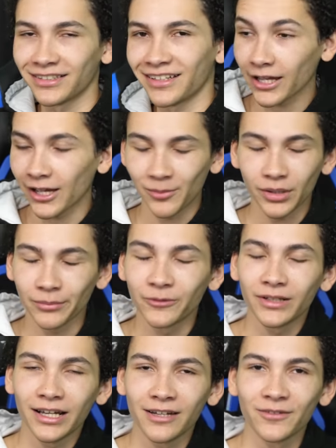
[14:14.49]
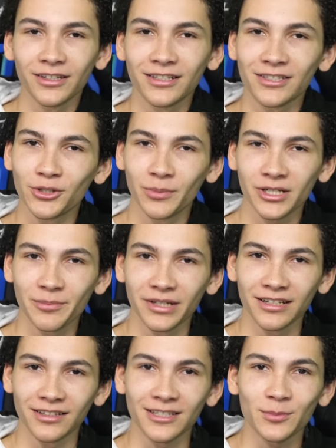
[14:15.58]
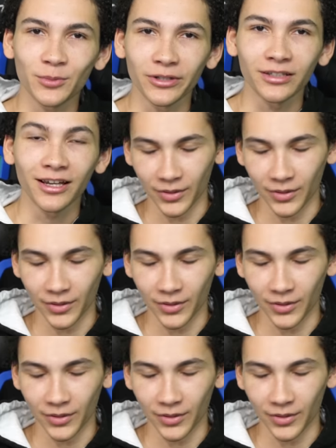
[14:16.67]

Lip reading: I probably would have so much money at this point.